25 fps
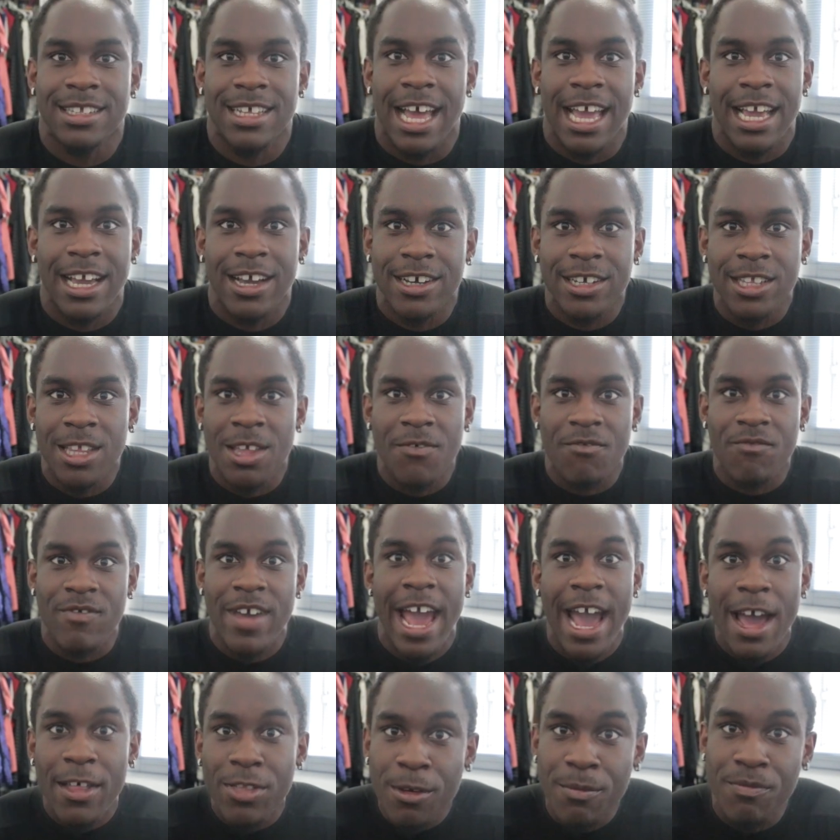I couldn't
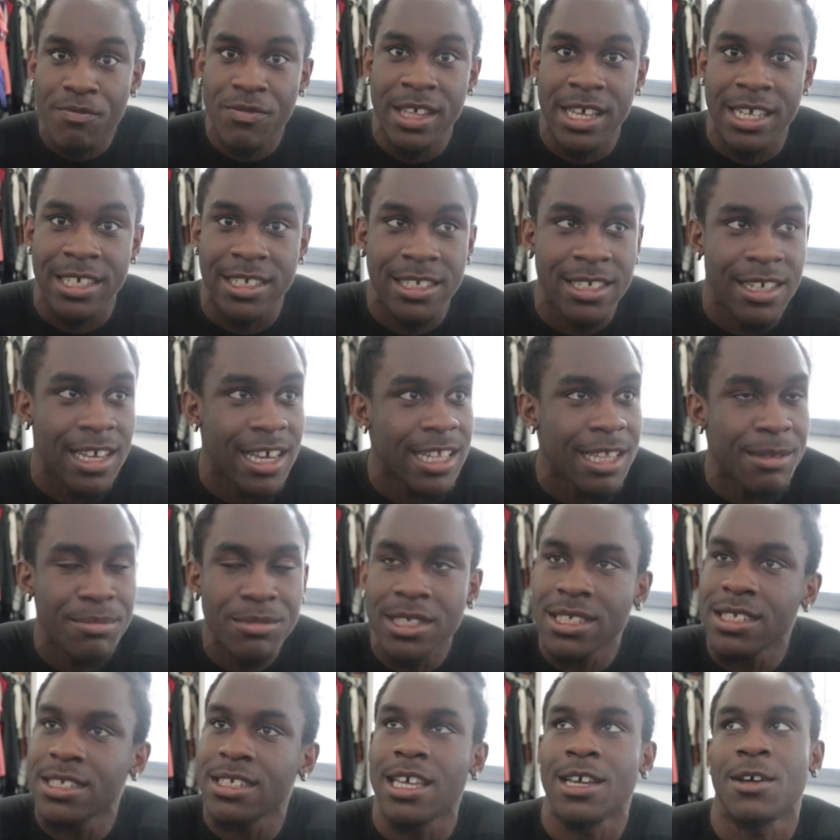fathom this. And I'm
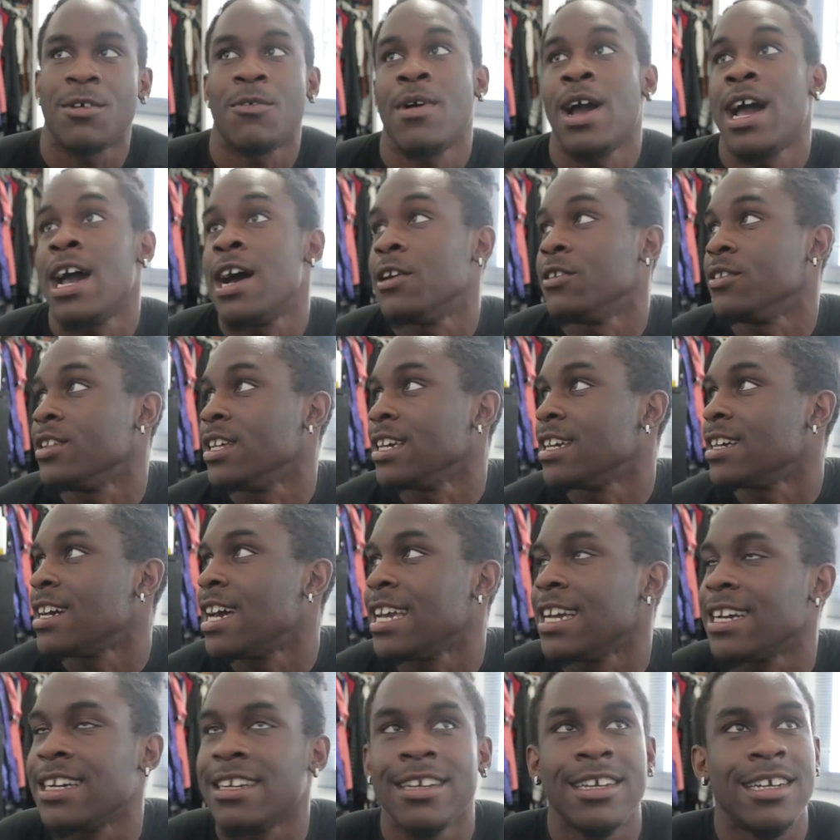just like, wow, like
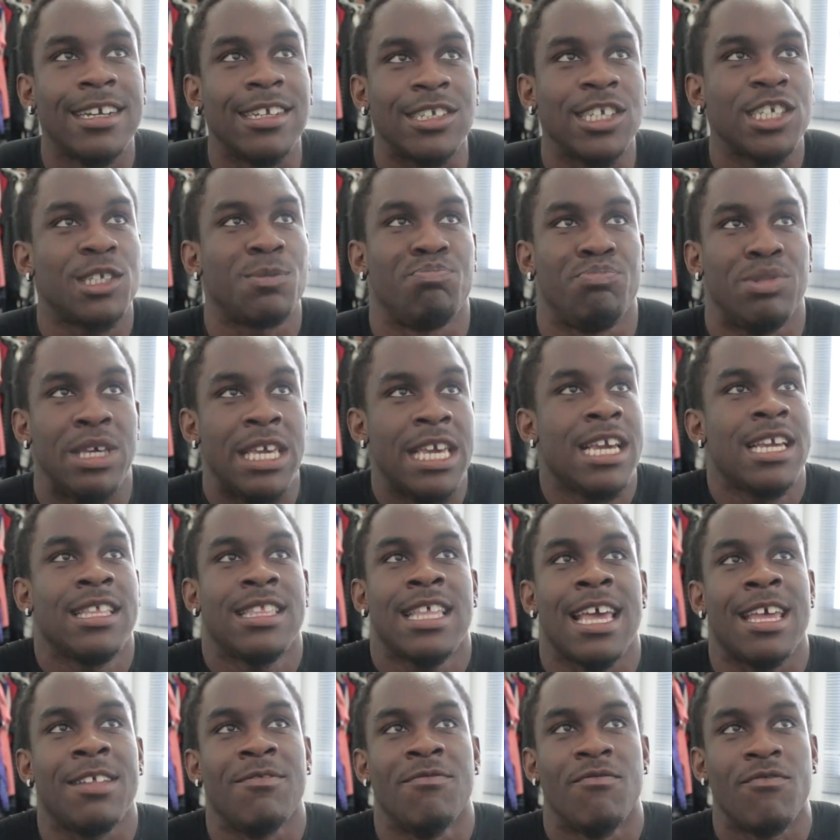I, just being in
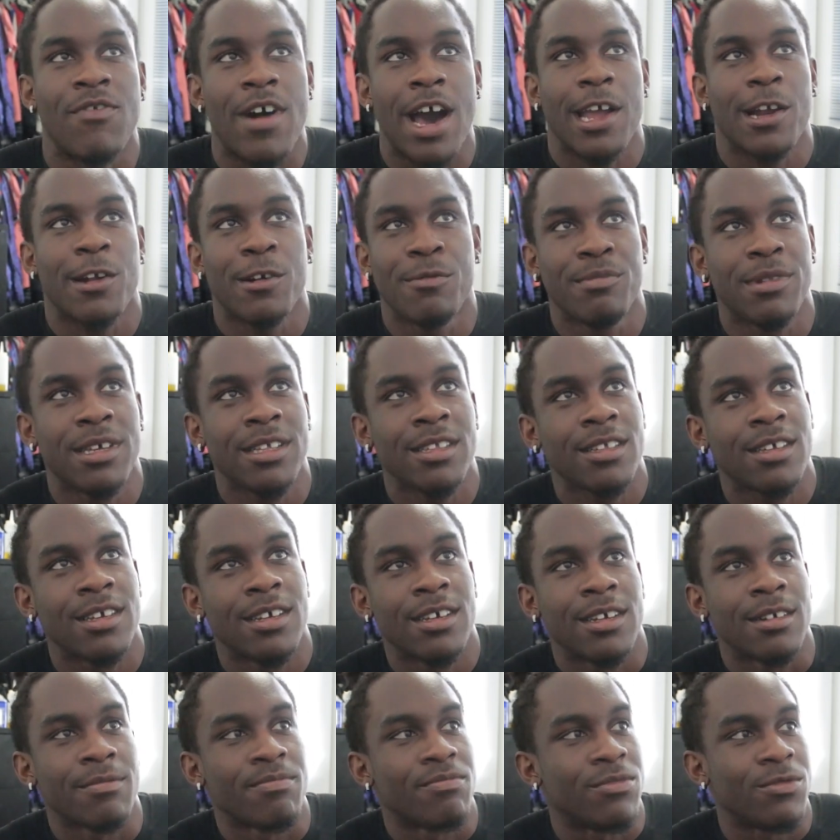that environment
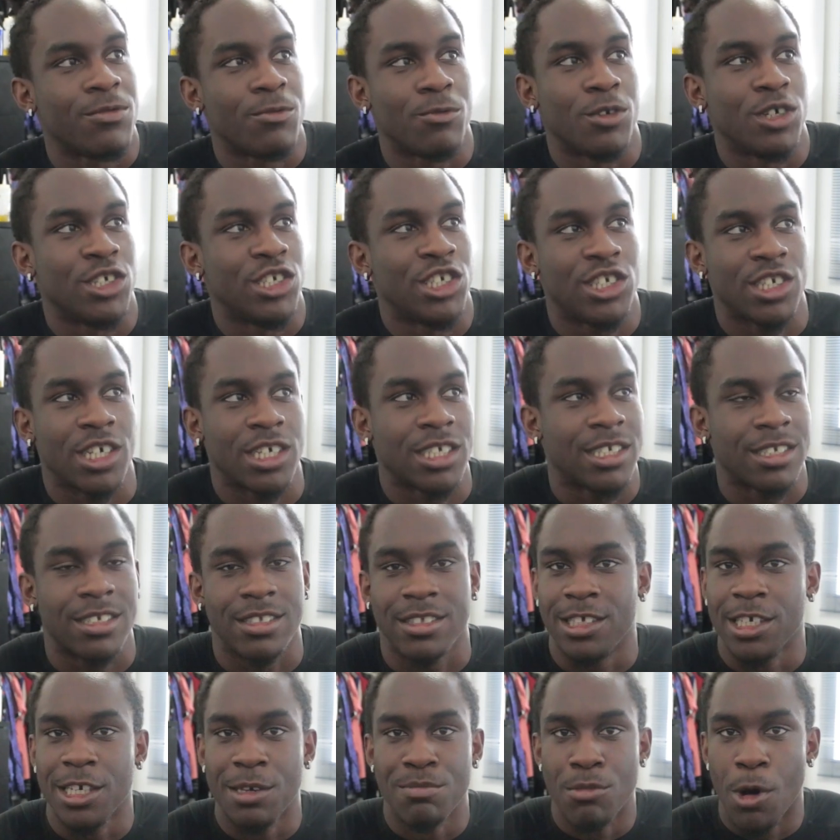was
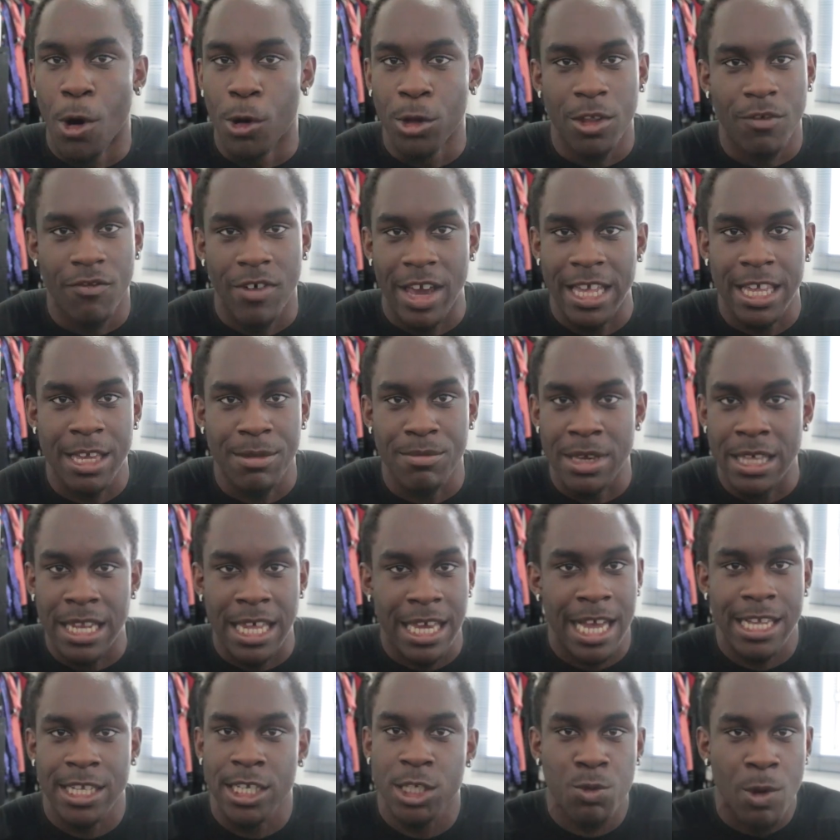just demotivating me.
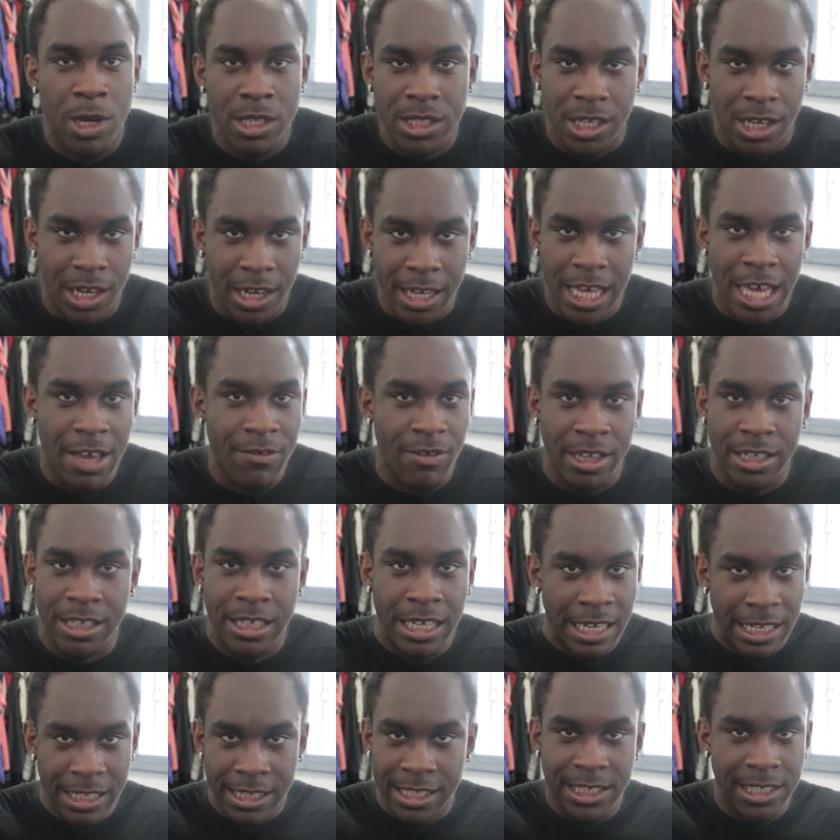Like I just want to leave and
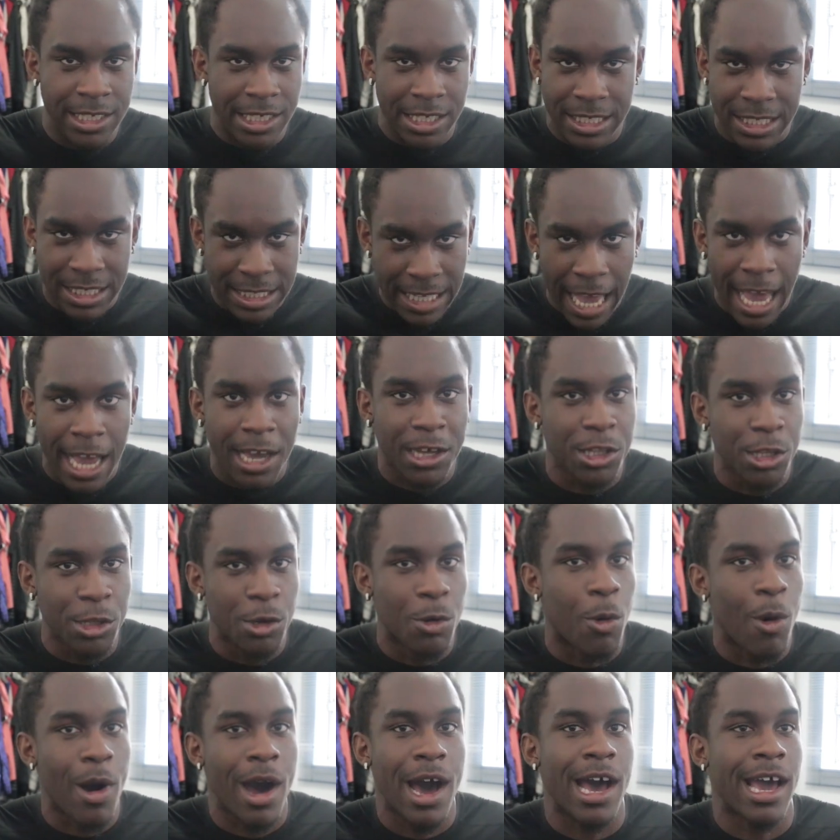this is
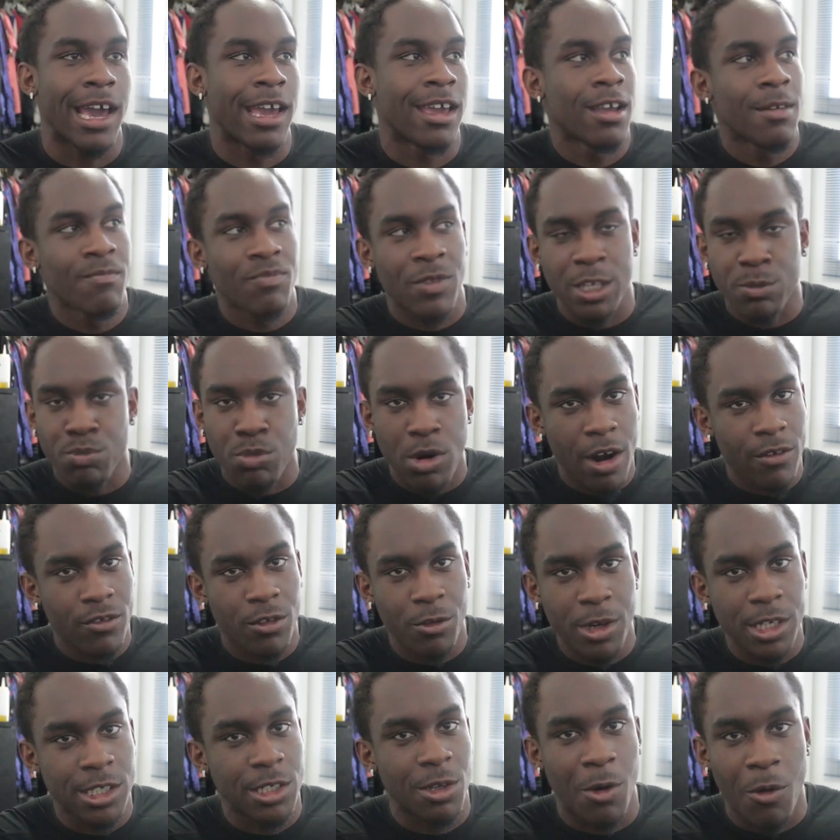exactly why. That's part
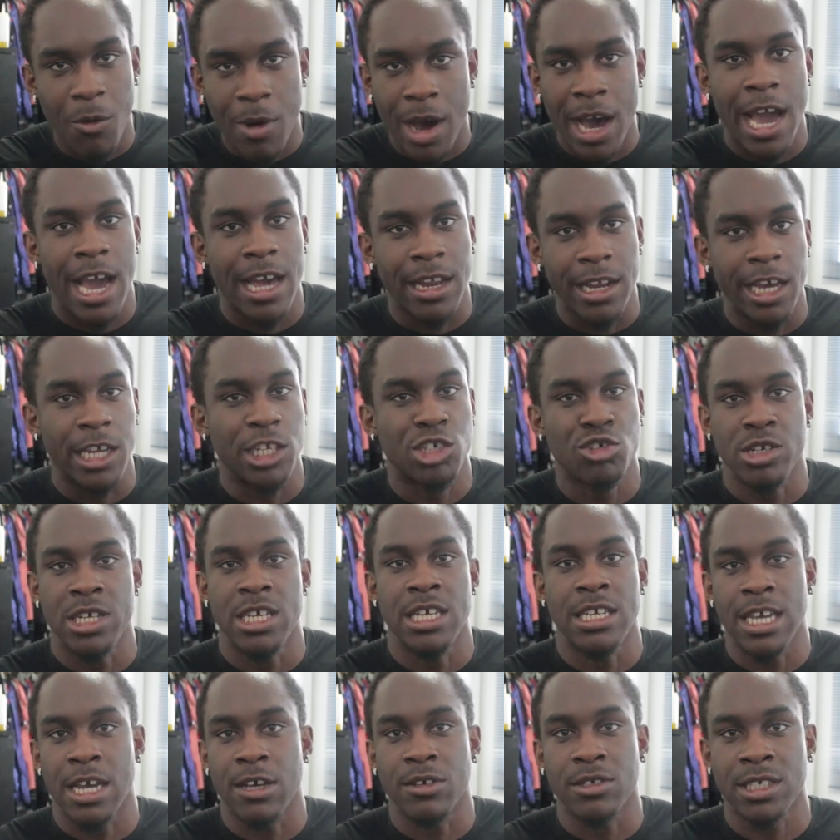of the reason why I like
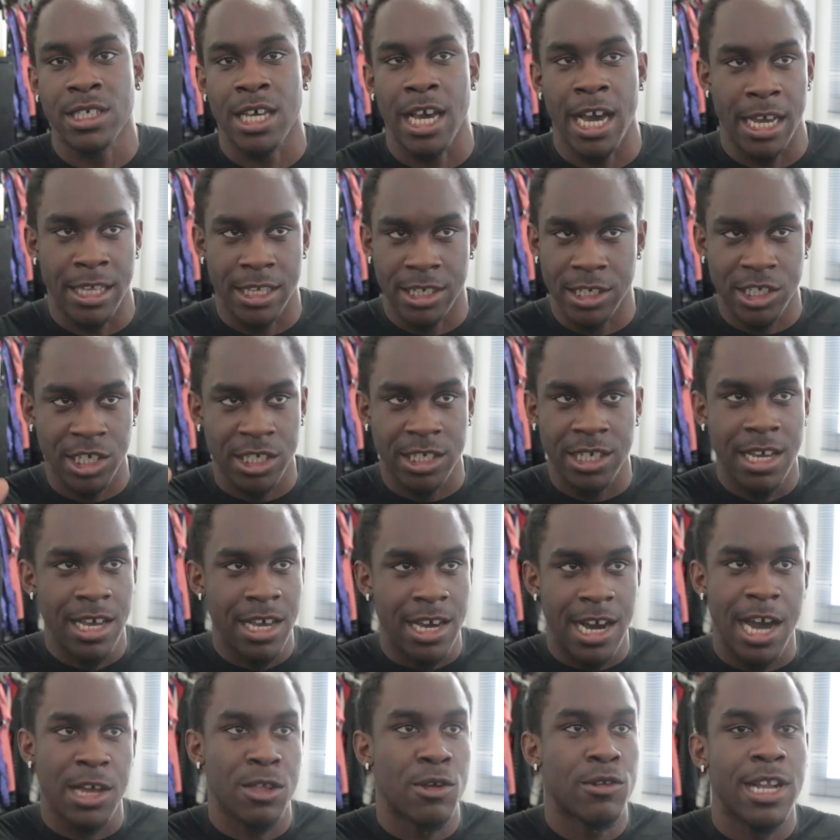training outside. It's just,
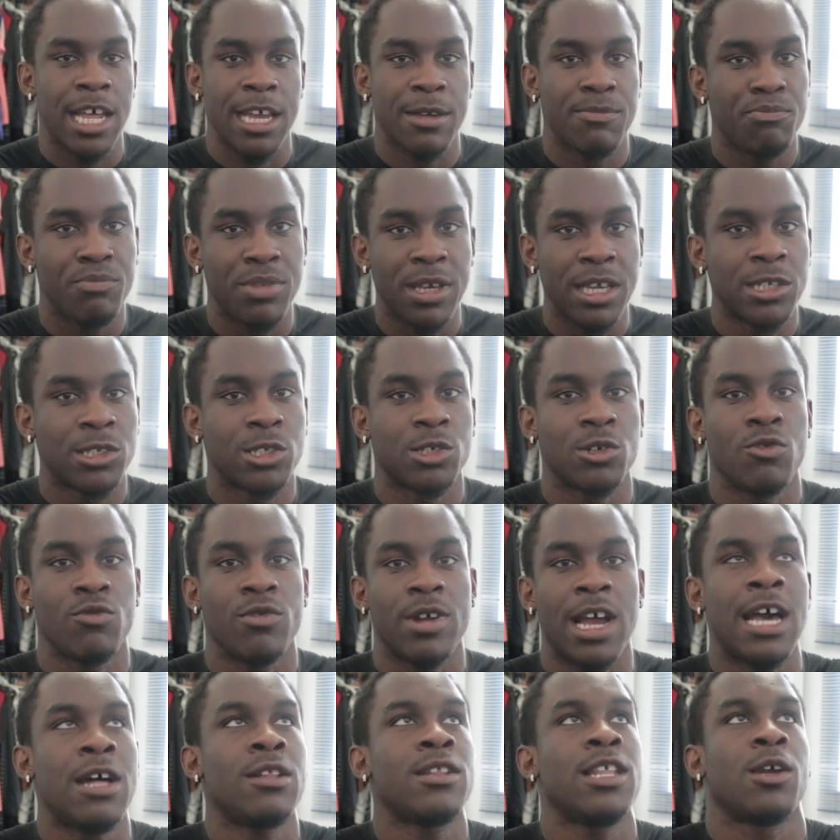I don't like being, sur
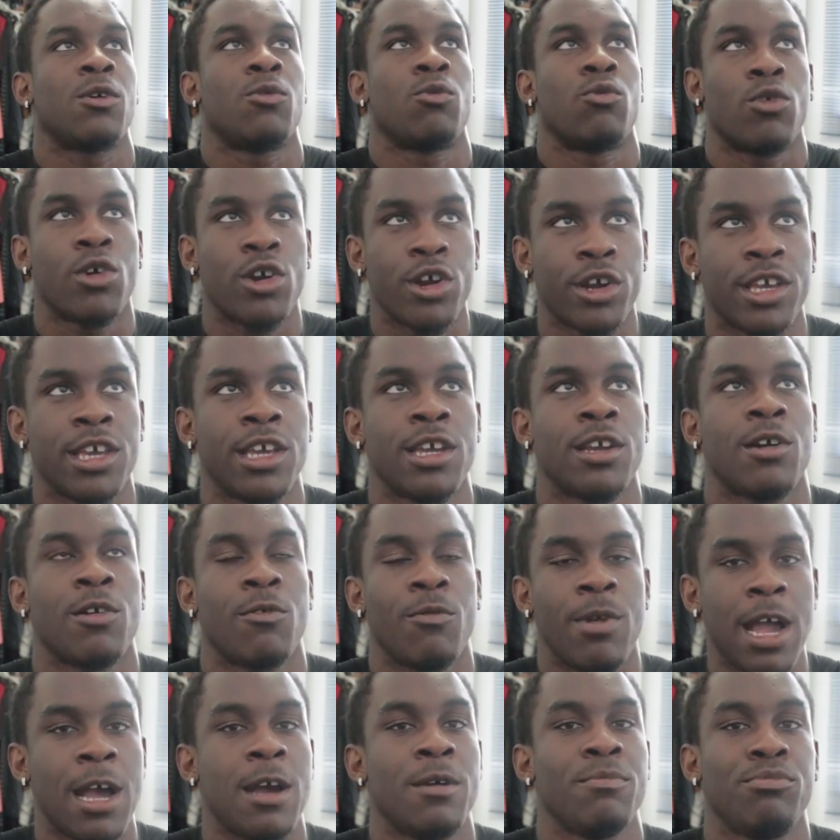I don't like working
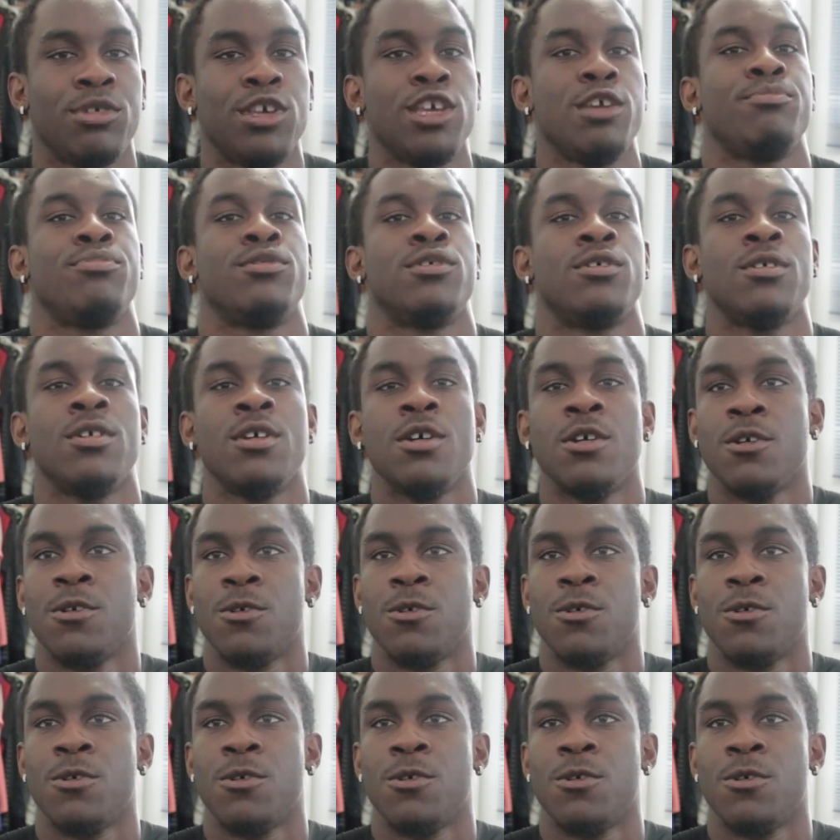around people